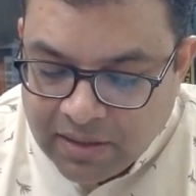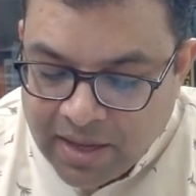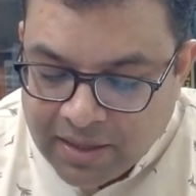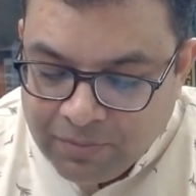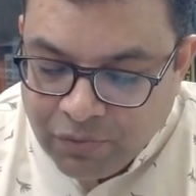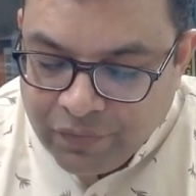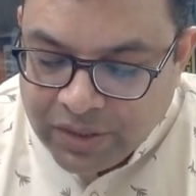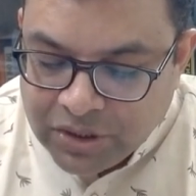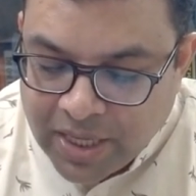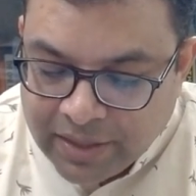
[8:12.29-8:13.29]
like a
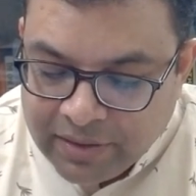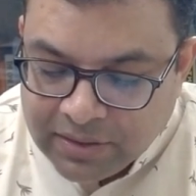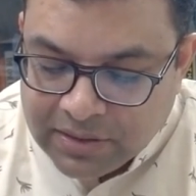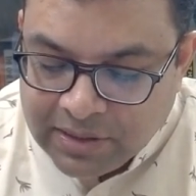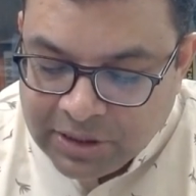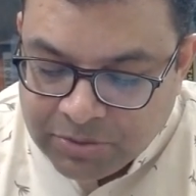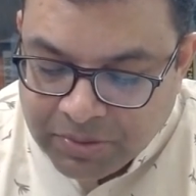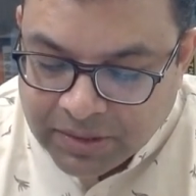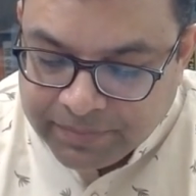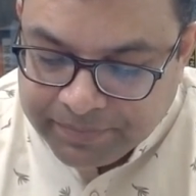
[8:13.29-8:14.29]
moving chariot's
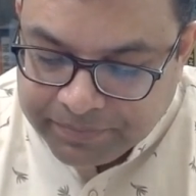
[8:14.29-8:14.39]
linchpin.